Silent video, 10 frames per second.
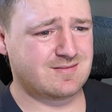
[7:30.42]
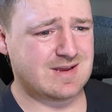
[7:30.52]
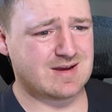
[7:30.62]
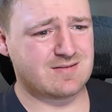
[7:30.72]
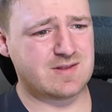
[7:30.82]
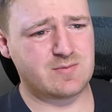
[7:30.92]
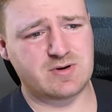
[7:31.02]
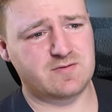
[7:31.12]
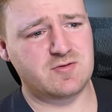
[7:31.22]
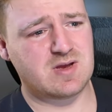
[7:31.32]
yeah, they
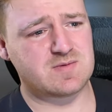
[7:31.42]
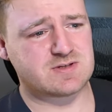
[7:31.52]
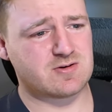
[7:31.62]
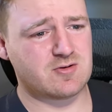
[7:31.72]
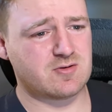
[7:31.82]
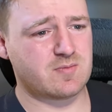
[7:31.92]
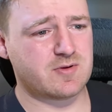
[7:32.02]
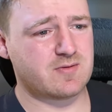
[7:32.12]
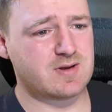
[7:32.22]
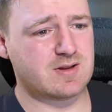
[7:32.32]
win a few games in a row.
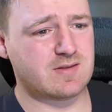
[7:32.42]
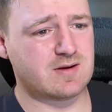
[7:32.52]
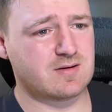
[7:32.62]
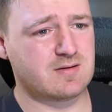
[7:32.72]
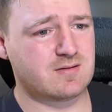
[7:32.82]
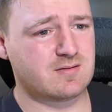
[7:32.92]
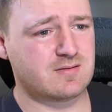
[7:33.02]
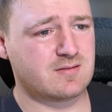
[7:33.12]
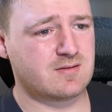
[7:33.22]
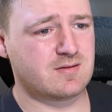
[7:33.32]
They're right in there.
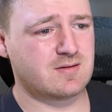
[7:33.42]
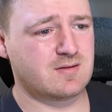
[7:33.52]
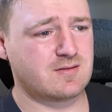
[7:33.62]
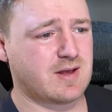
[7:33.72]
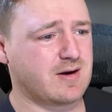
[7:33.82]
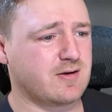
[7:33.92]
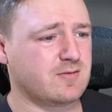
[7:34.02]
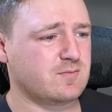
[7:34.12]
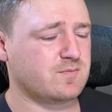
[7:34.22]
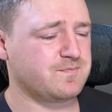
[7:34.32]
I don't
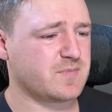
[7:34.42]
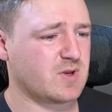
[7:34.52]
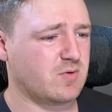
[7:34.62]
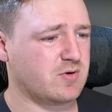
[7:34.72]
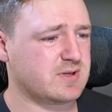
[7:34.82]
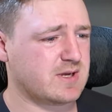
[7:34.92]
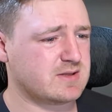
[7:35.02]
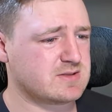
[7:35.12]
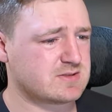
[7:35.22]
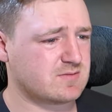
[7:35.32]
know. Whoa,
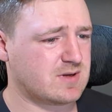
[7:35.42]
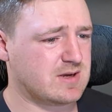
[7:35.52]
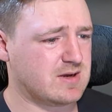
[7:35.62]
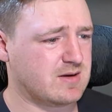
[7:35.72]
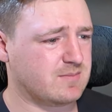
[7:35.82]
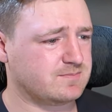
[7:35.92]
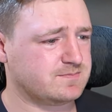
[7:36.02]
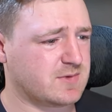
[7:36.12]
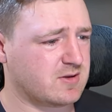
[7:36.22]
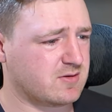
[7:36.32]
Titans. Are
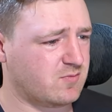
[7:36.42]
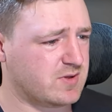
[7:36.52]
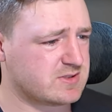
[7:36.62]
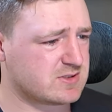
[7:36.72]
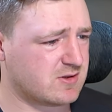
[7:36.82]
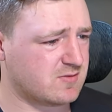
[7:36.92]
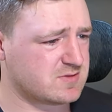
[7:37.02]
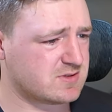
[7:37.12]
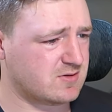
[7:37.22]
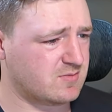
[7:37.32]
their wins
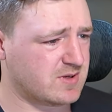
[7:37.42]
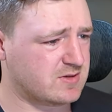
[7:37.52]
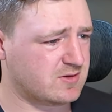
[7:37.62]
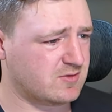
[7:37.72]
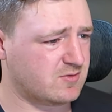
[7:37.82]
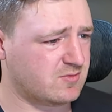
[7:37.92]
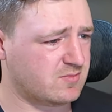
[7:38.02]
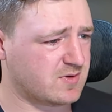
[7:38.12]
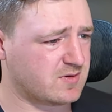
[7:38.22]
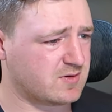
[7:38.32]
close too? By
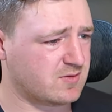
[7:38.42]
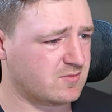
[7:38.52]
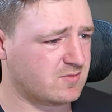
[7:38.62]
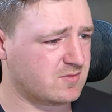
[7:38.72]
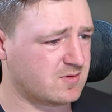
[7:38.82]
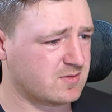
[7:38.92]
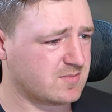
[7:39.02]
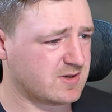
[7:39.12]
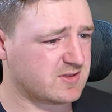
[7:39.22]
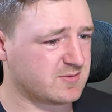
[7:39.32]
two, by two,
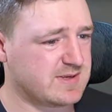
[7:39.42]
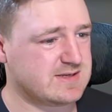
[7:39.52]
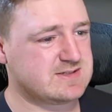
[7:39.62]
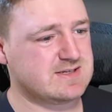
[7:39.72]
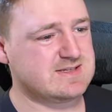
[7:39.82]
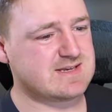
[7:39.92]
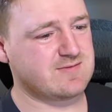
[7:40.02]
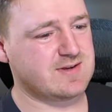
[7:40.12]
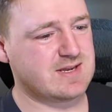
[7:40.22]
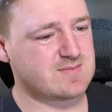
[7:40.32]
by three. Jeez,
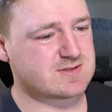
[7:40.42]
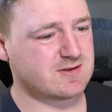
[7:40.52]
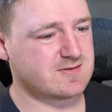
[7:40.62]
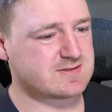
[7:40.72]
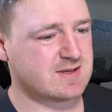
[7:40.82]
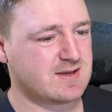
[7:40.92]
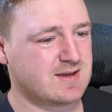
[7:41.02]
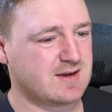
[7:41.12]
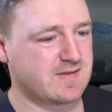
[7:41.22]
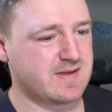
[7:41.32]
every game's close.
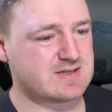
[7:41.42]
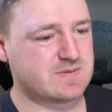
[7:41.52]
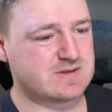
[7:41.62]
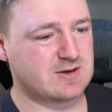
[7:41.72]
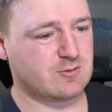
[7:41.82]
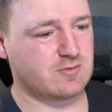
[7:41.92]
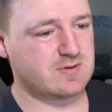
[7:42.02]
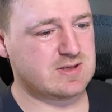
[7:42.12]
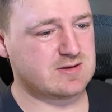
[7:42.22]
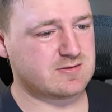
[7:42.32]
And they just beat the
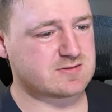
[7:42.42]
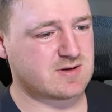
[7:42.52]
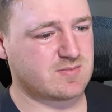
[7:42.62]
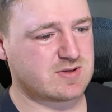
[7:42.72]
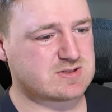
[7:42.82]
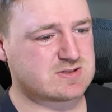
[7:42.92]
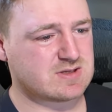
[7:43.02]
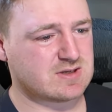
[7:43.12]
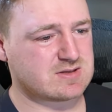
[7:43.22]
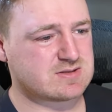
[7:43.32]
Eels, right? By
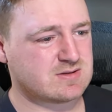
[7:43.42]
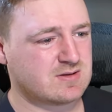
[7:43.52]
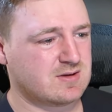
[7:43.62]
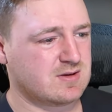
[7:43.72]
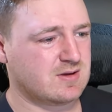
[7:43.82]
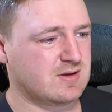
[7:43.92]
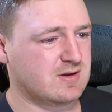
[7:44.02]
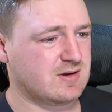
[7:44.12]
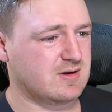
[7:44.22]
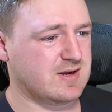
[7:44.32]
six.
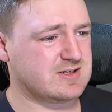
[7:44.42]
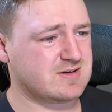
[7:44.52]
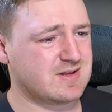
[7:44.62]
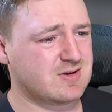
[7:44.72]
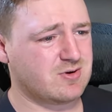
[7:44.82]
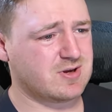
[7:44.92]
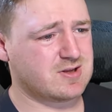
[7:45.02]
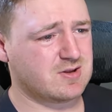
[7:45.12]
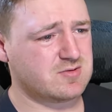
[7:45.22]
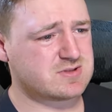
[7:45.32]
All right, should I go a
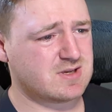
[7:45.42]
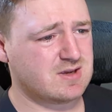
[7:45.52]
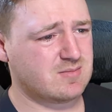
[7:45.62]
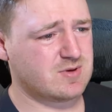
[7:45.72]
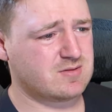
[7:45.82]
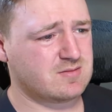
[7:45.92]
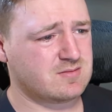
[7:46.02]
close game?